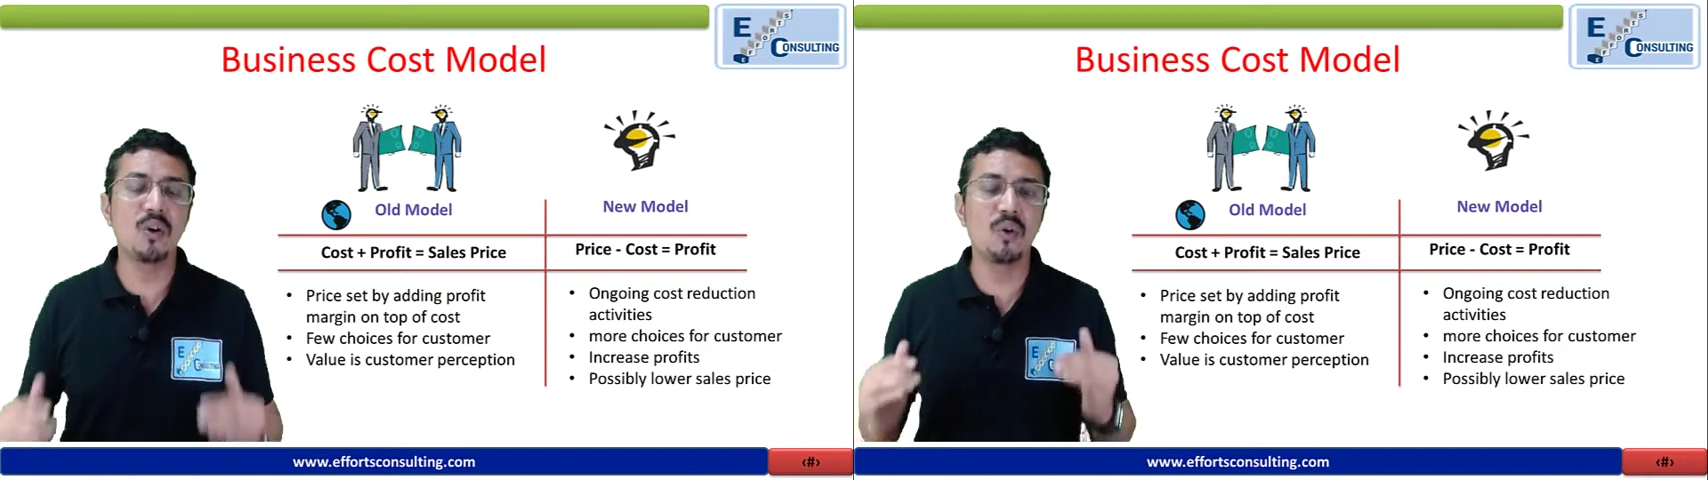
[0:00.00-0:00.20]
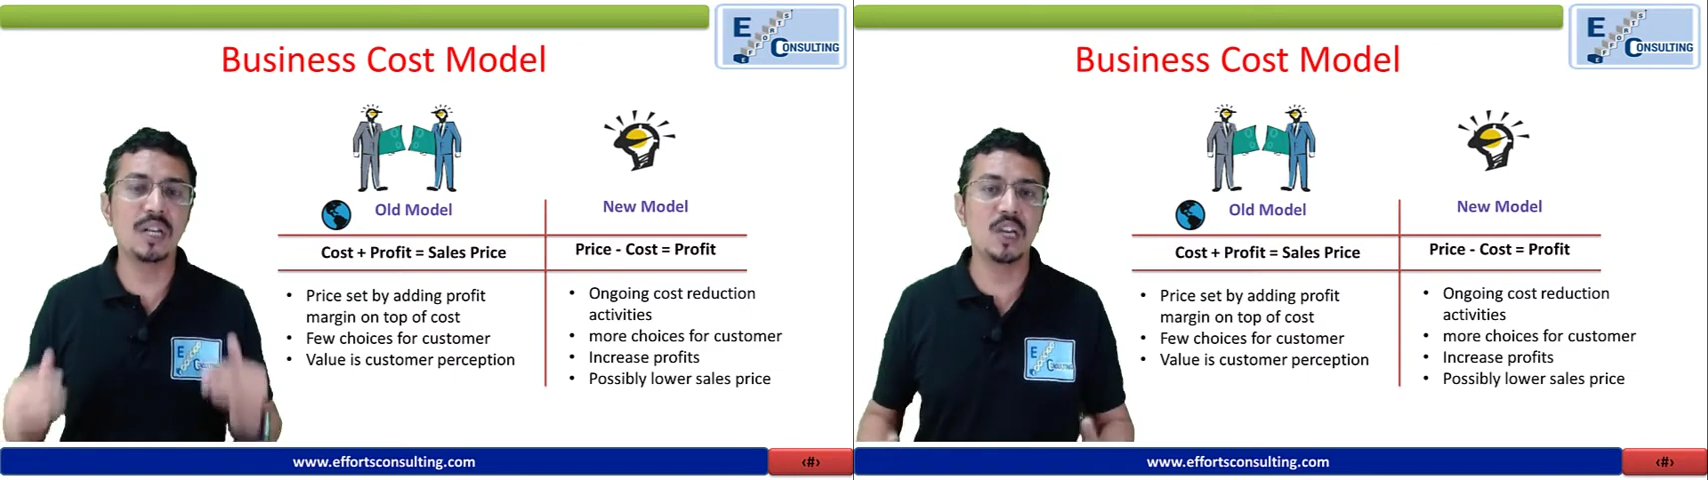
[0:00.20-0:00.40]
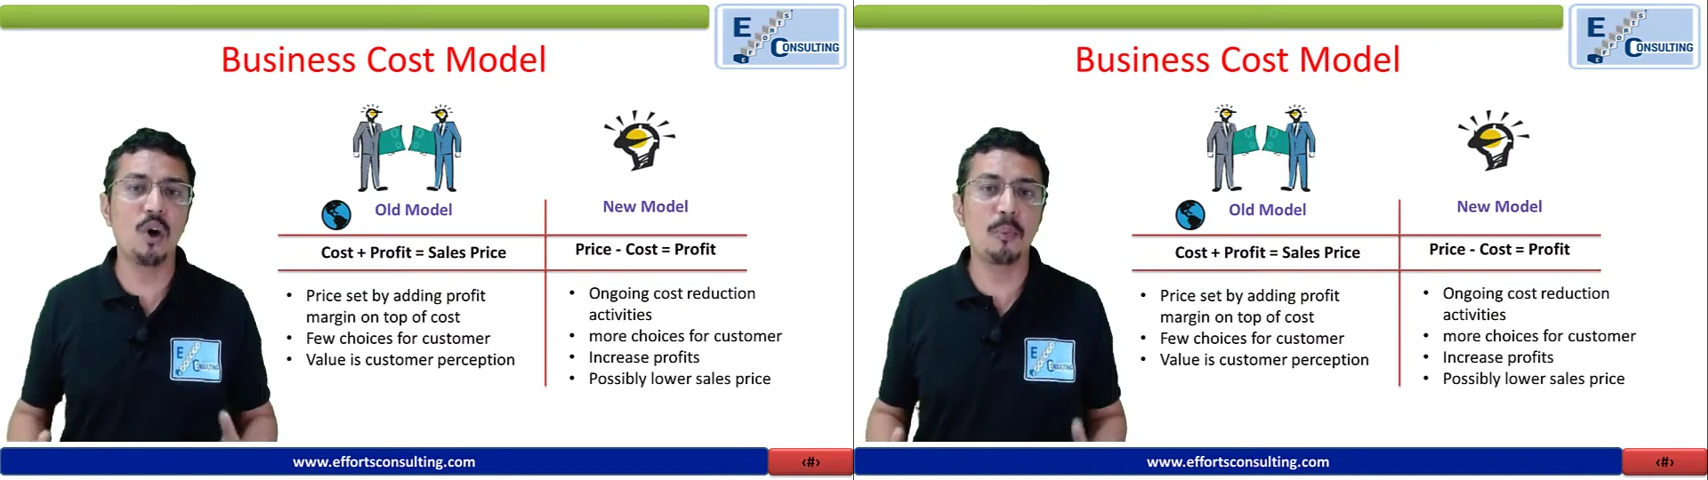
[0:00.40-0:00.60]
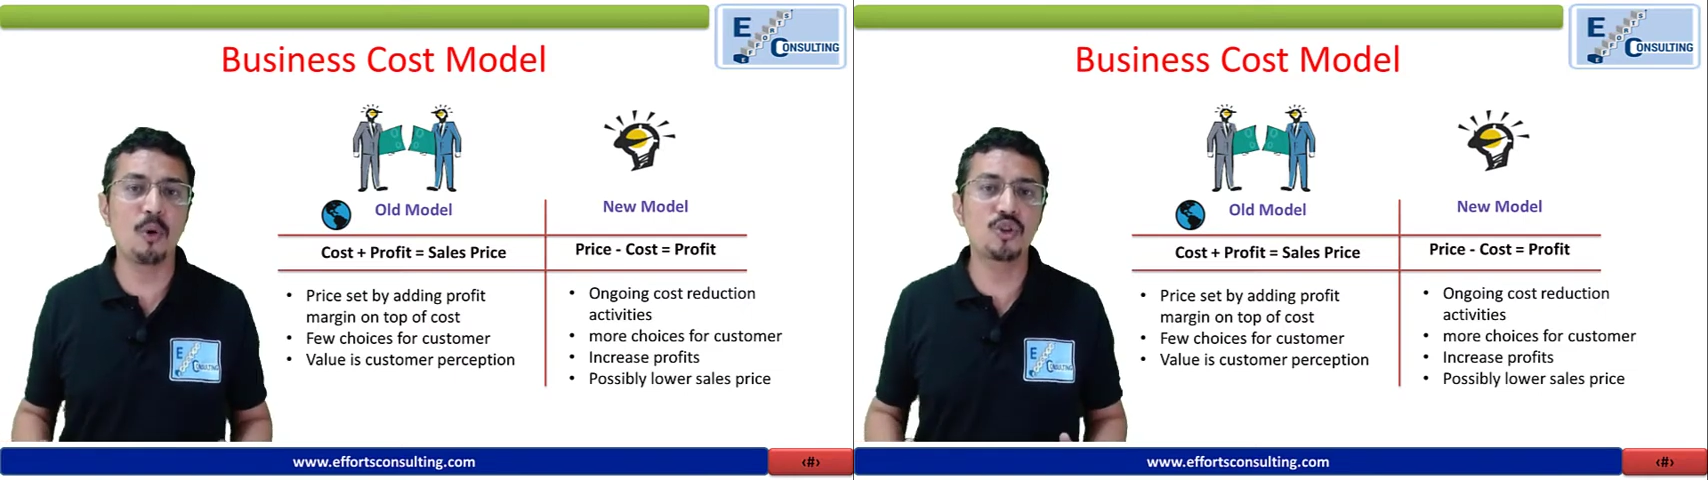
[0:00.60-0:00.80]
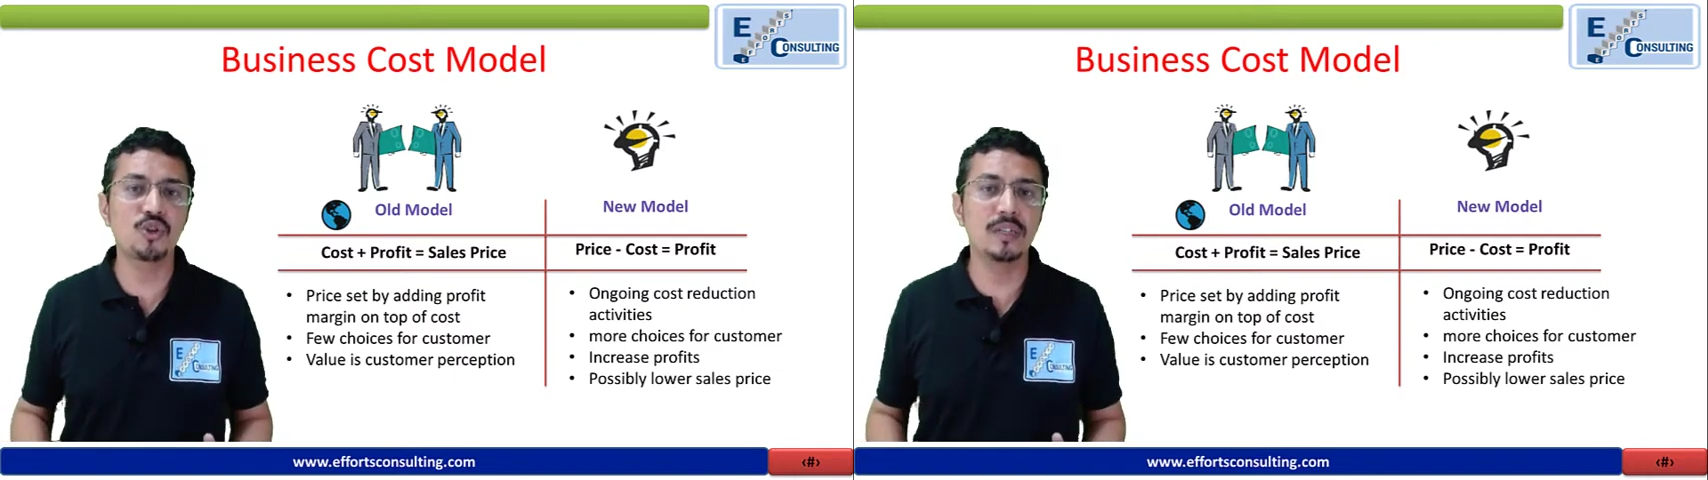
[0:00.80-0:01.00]
only
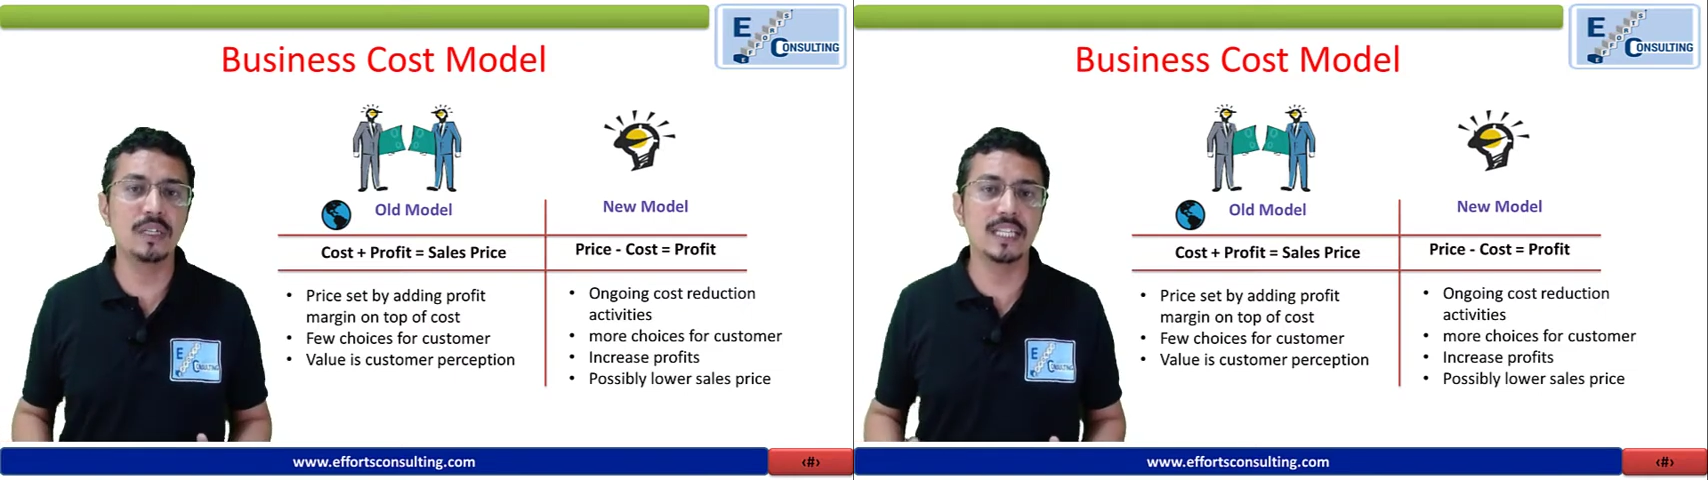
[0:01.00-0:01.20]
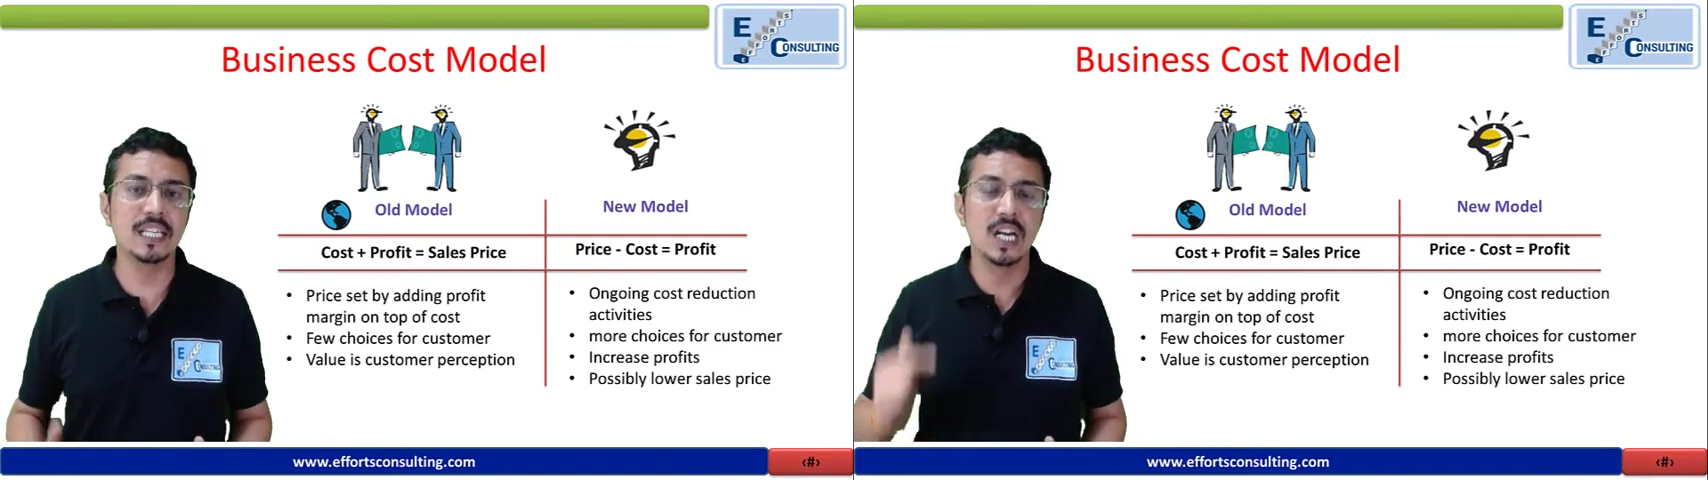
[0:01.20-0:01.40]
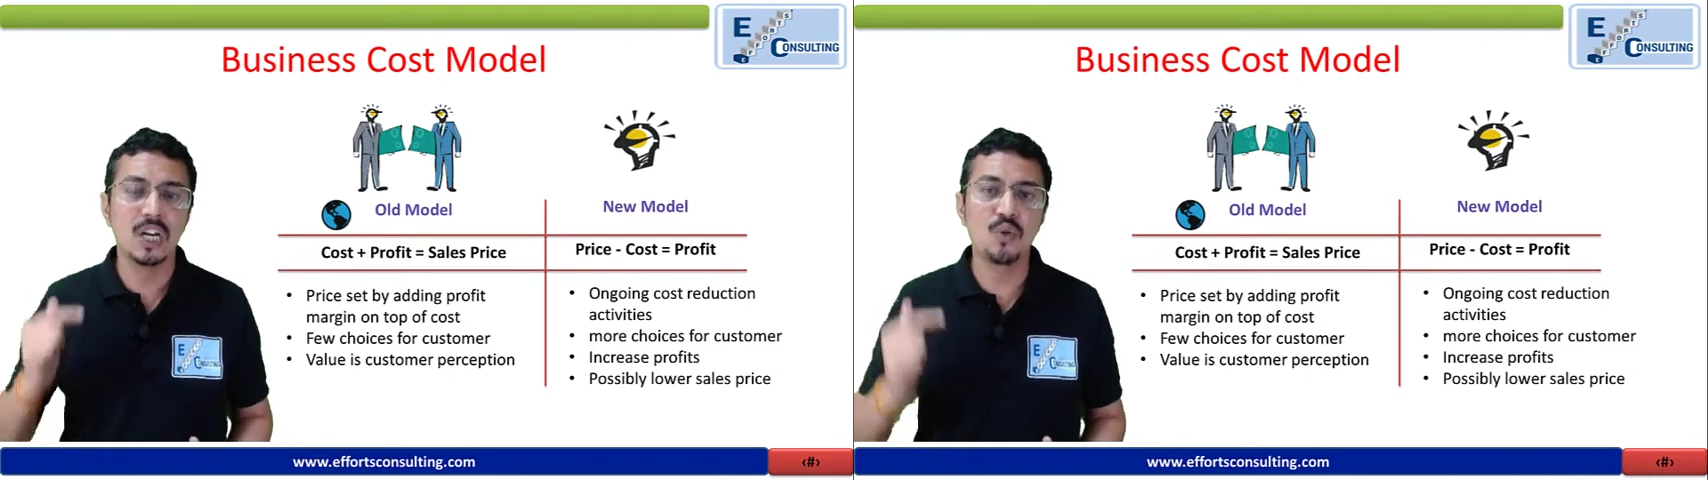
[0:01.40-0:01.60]
opportunity